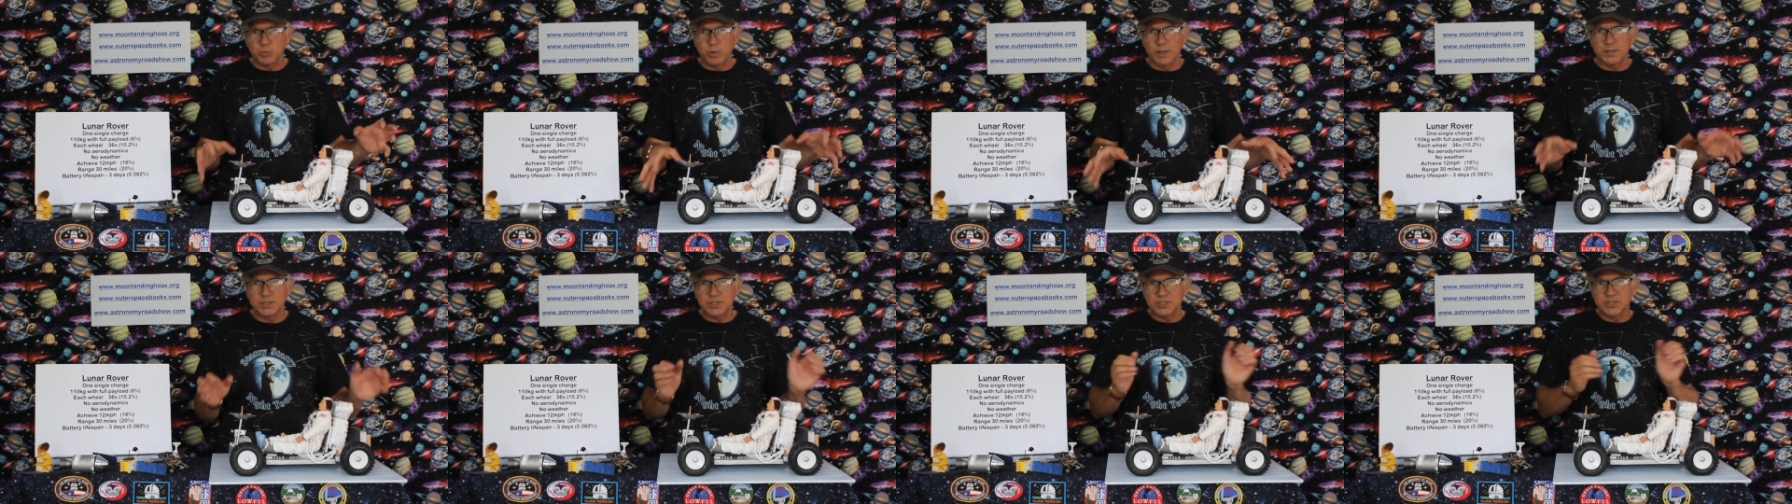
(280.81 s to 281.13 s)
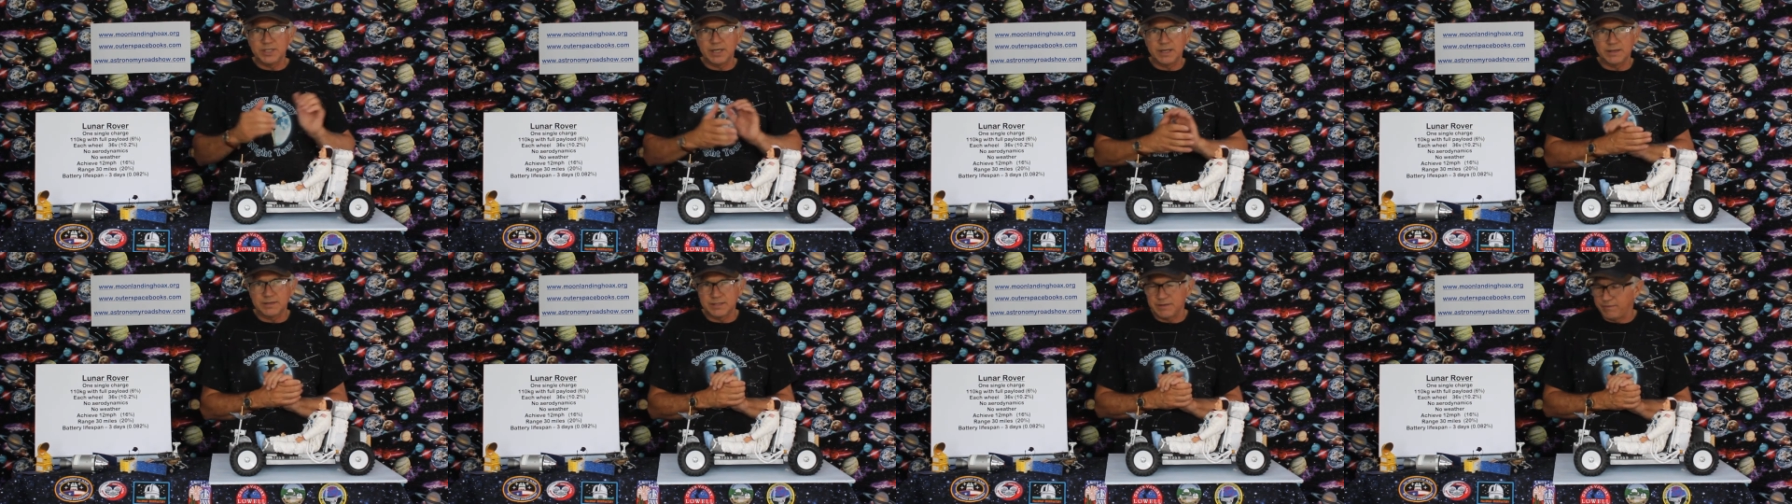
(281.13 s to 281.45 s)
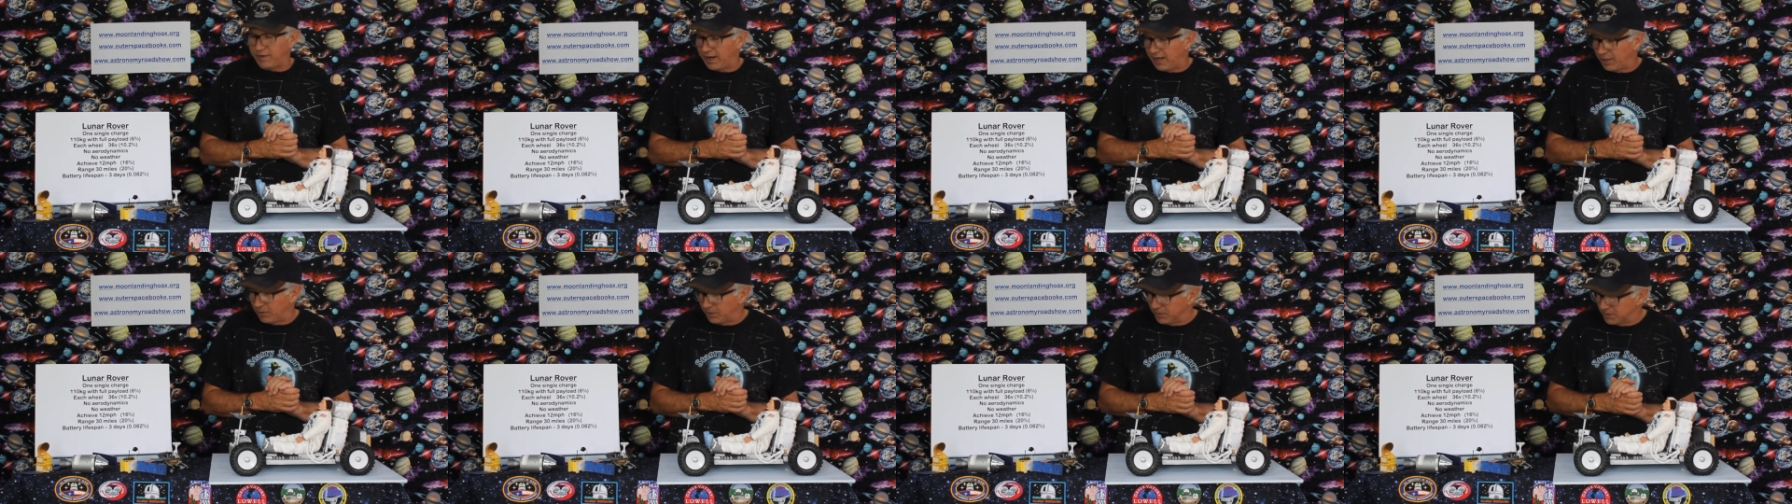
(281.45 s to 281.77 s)
1/6 of
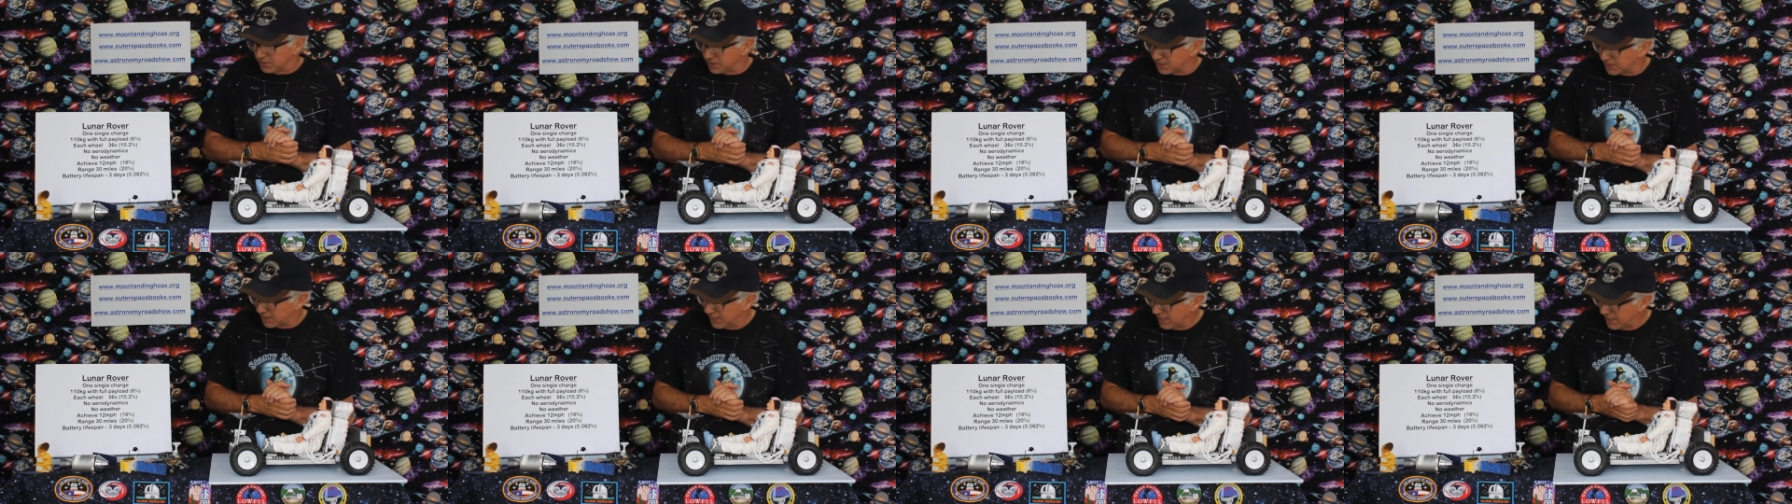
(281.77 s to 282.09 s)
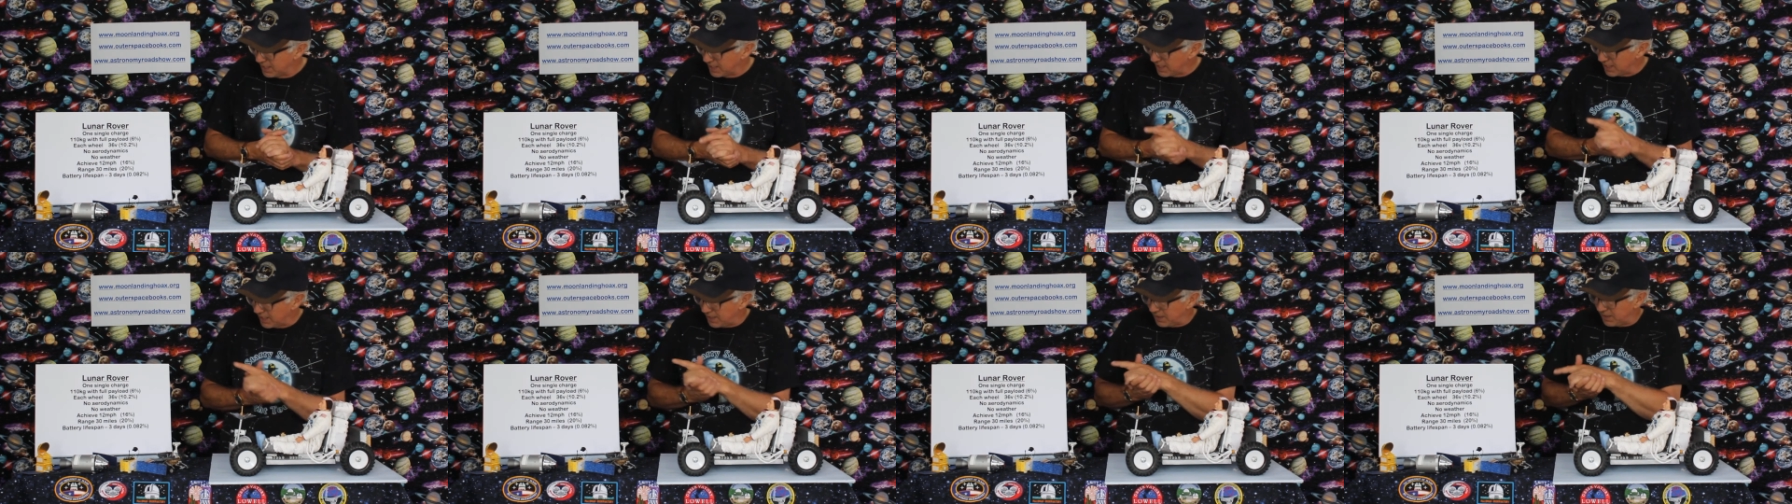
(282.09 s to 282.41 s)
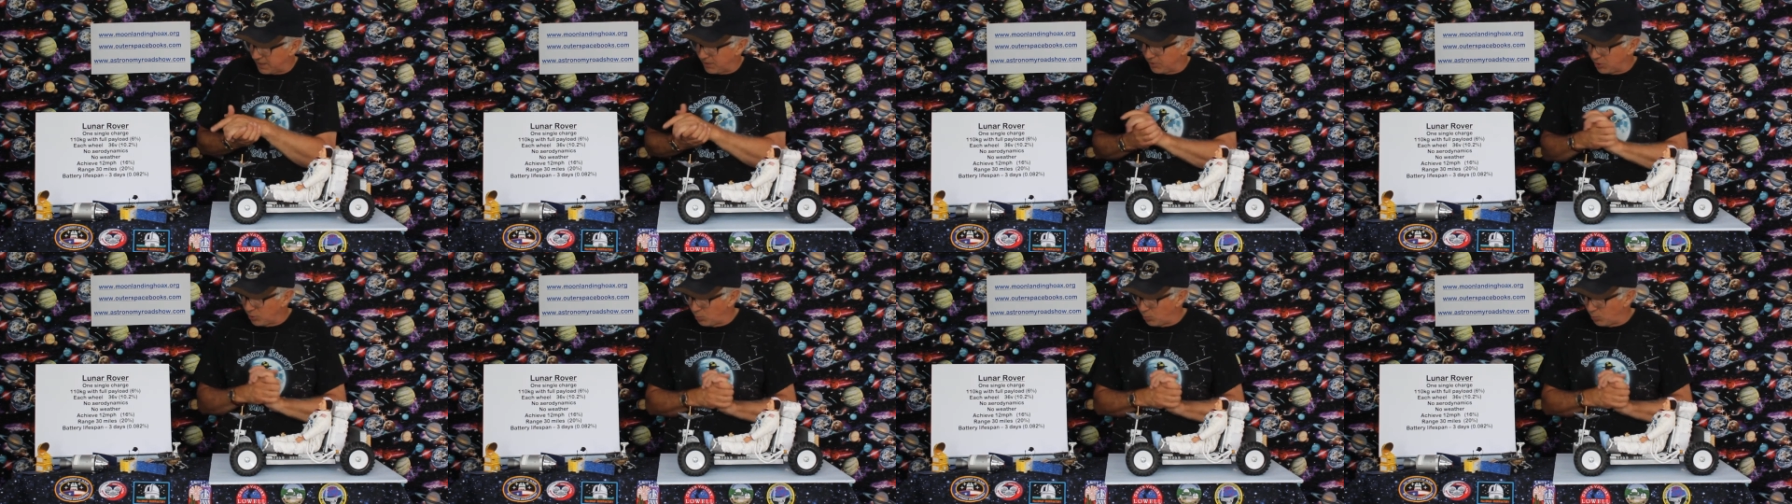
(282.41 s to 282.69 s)
ours, the